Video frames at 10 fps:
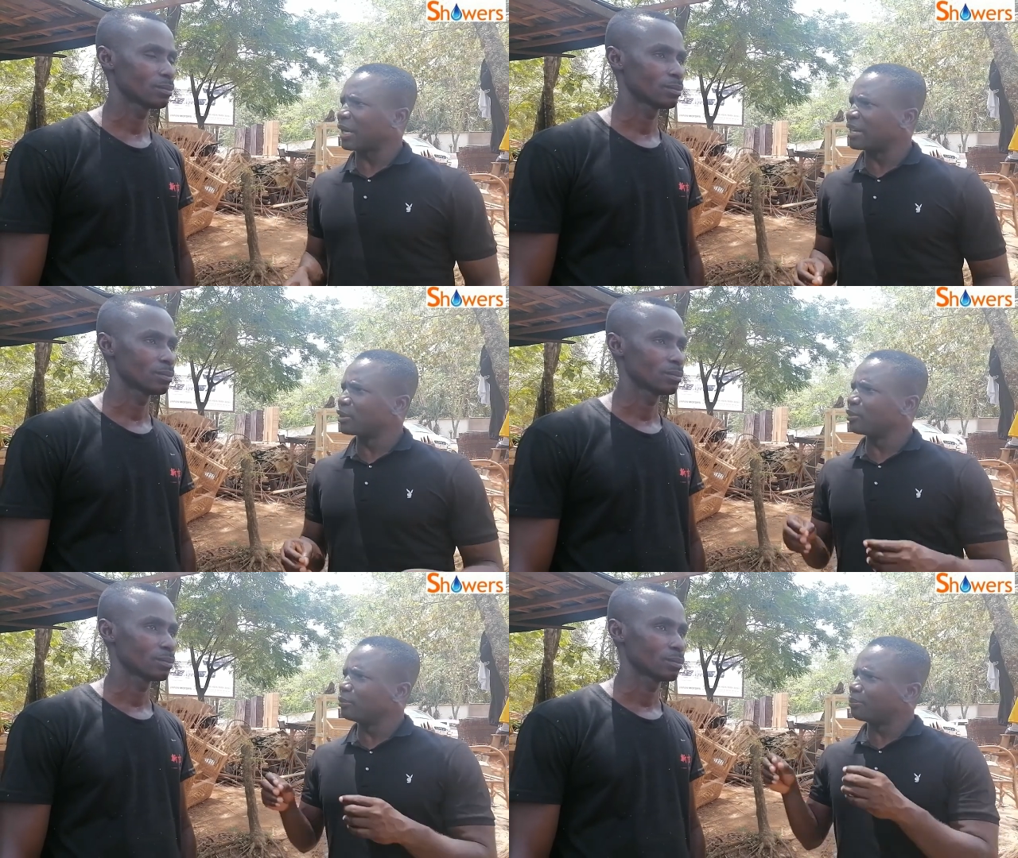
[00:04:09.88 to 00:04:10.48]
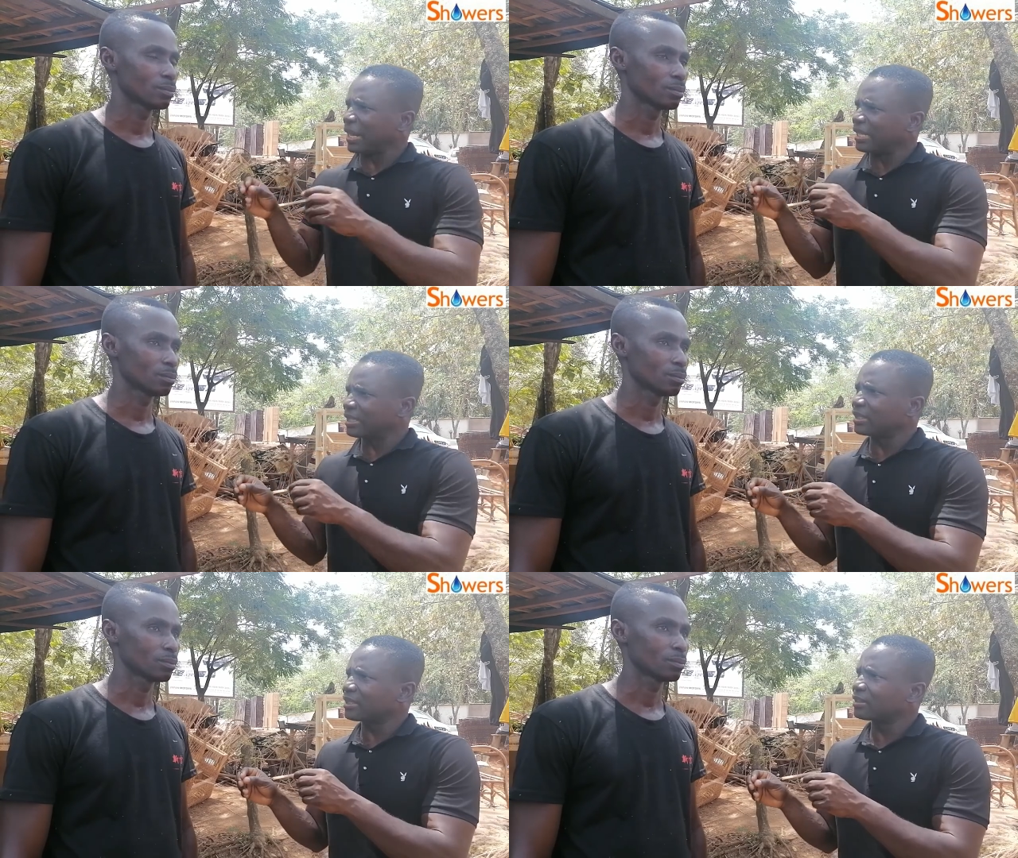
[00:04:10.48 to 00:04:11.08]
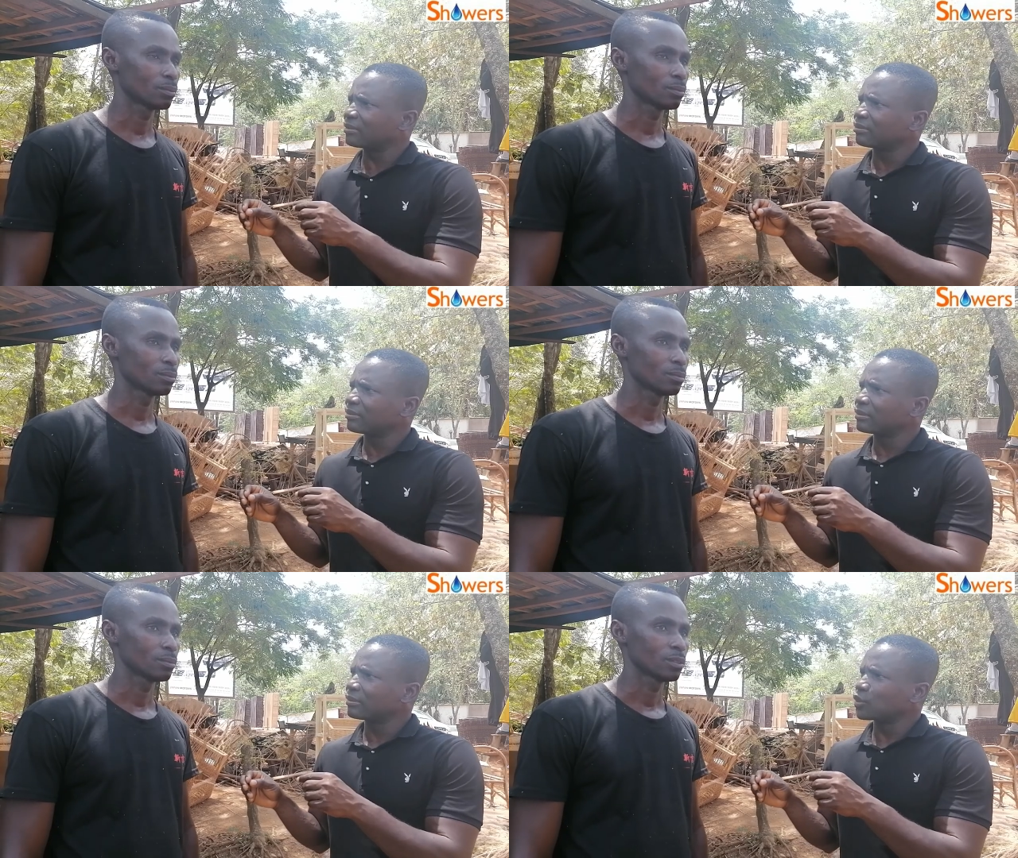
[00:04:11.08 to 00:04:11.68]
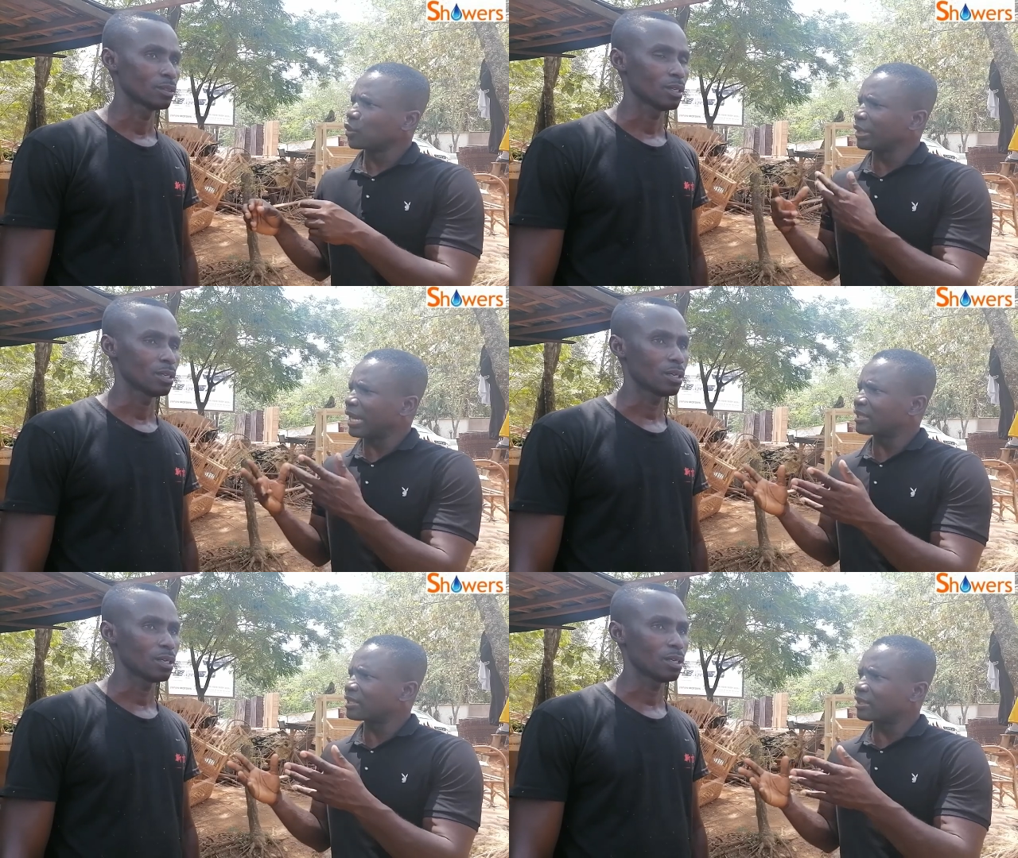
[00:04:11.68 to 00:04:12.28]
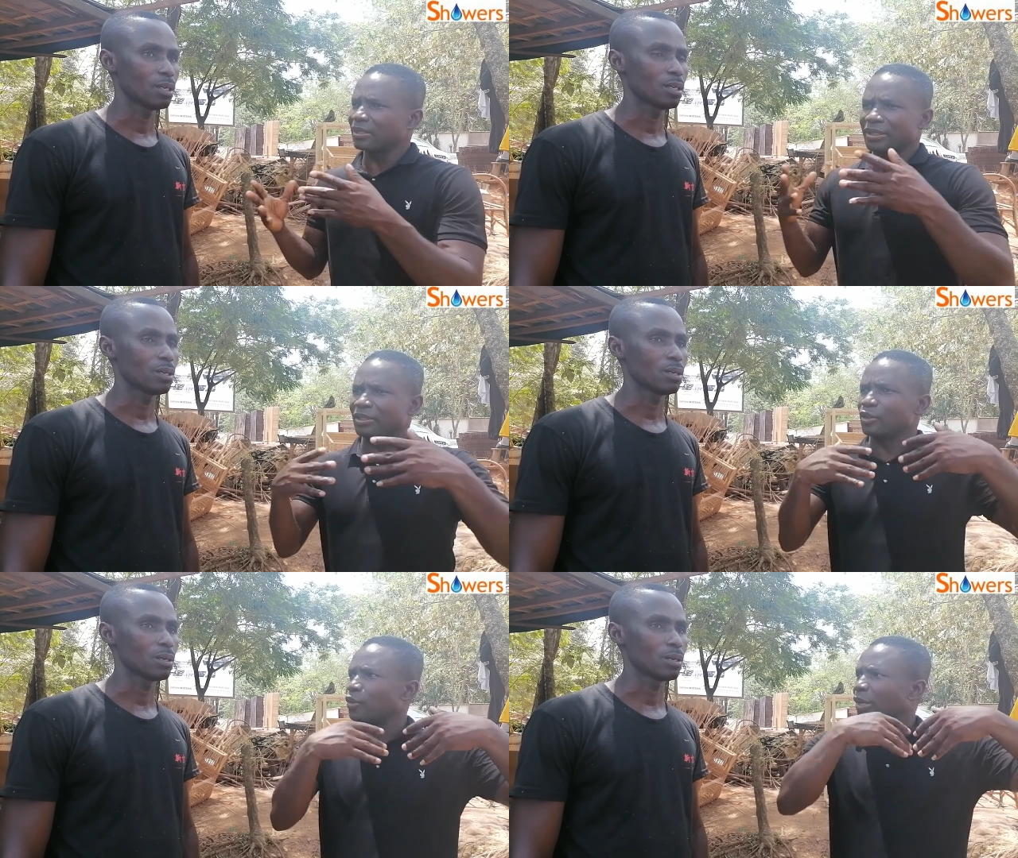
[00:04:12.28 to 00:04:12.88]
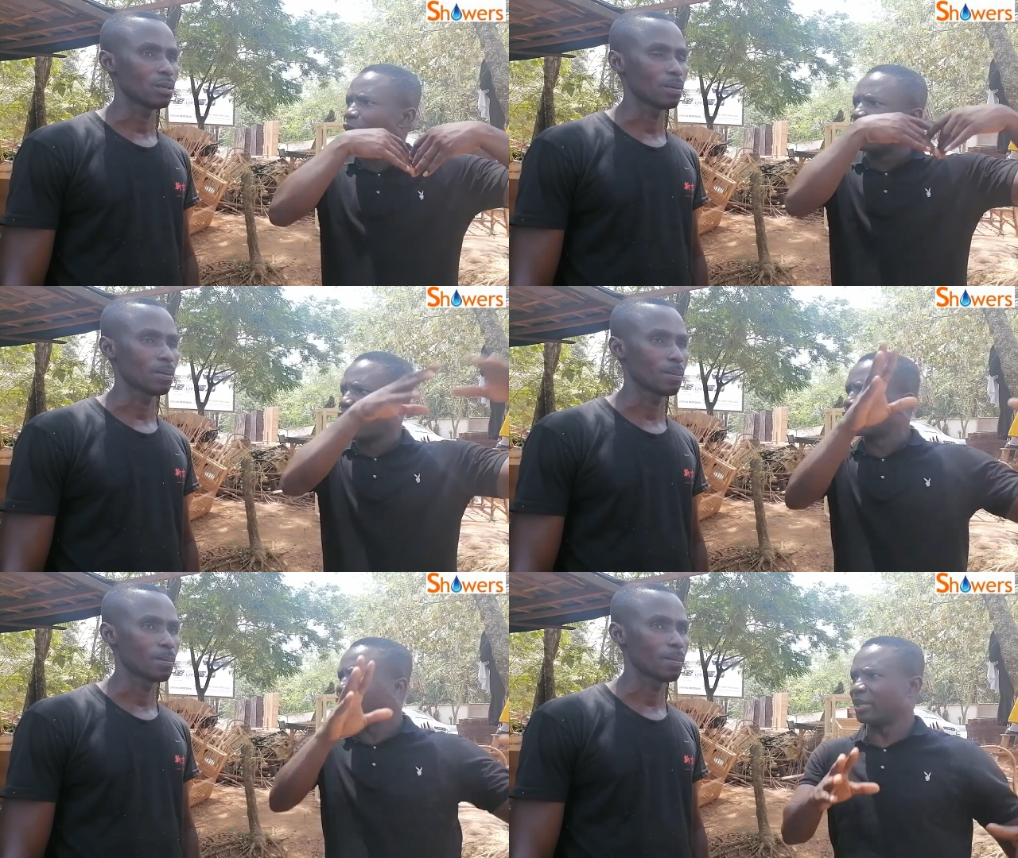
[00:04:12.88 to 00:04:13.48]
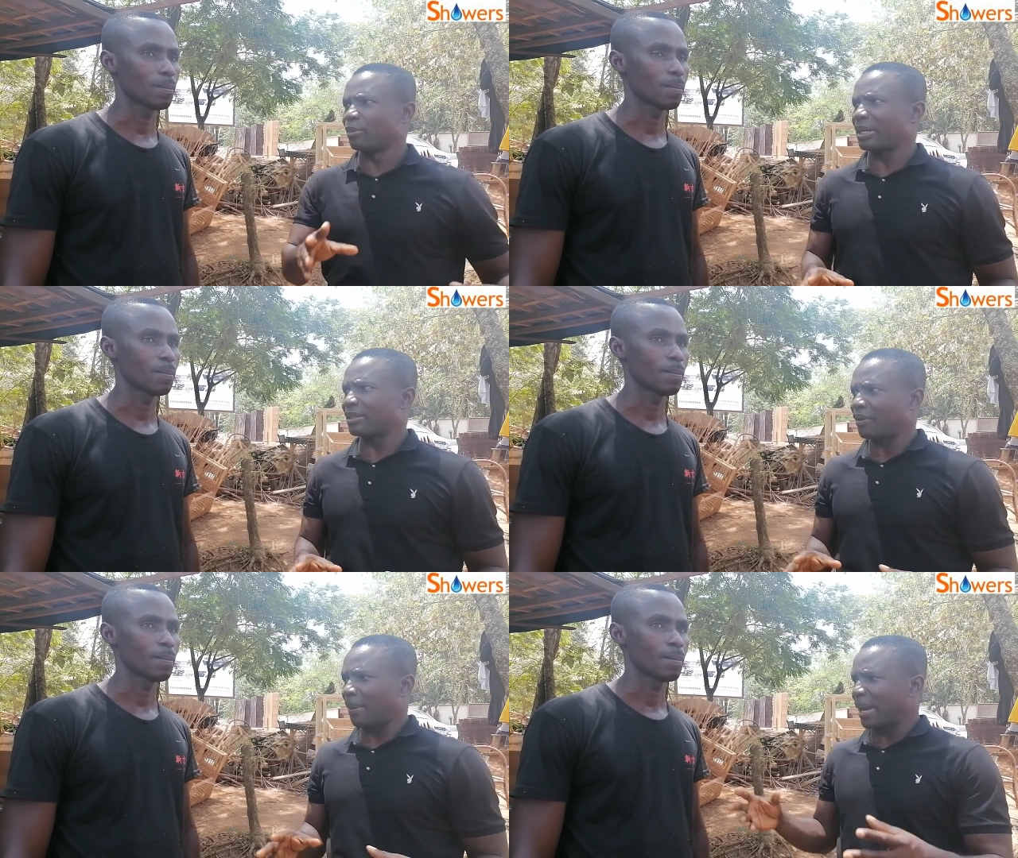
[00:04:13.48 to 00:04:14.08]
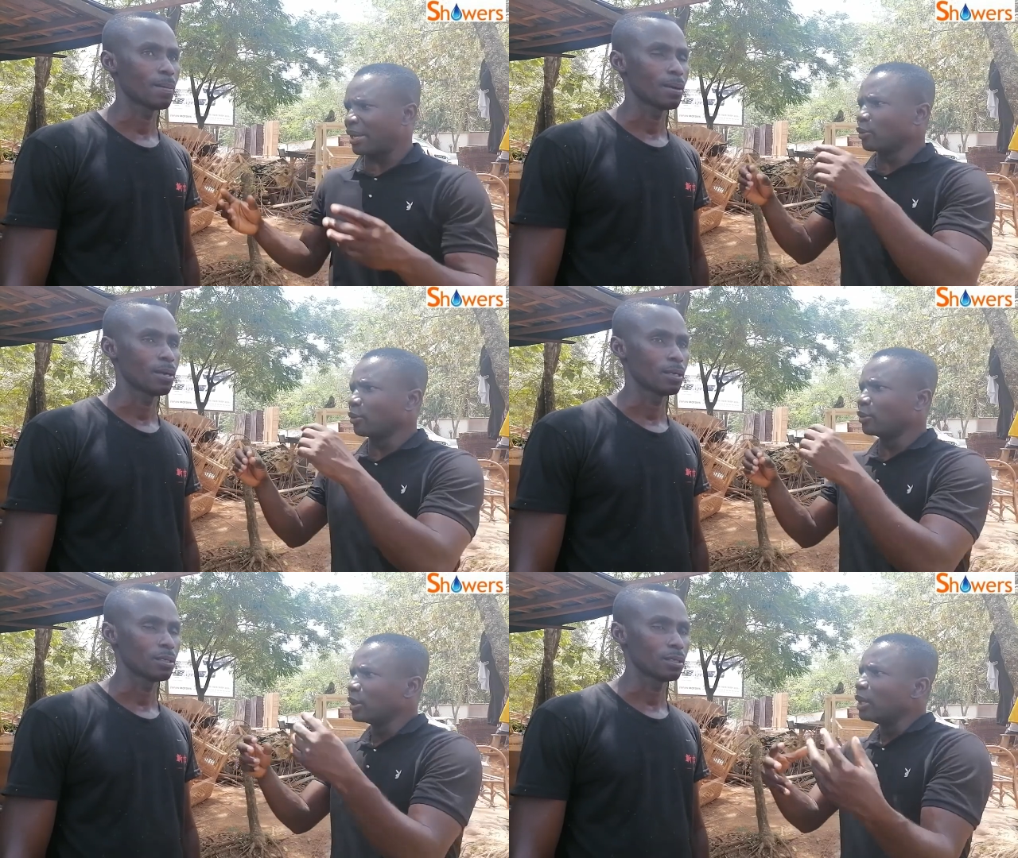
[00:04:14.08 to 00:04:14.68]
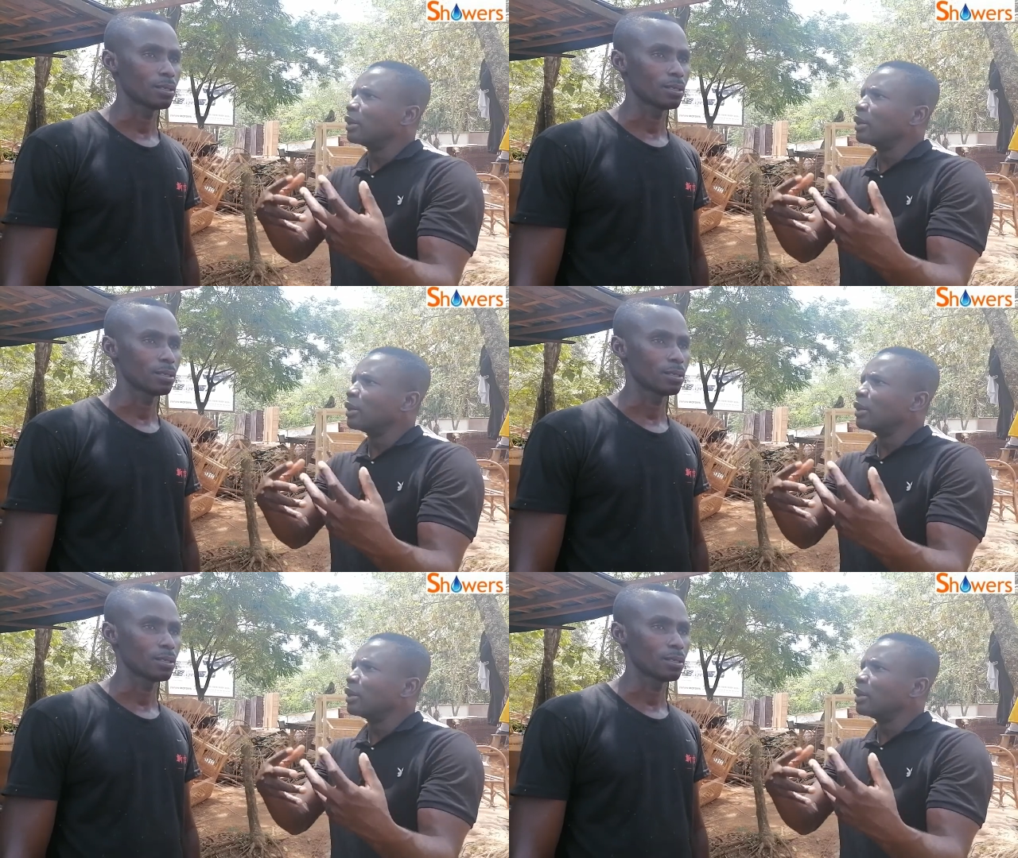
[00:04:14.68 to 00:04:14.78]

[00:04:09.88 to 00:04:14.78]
Speaker 1: Can you plant it so that uh, you wouldn't go to anybody's farm, but you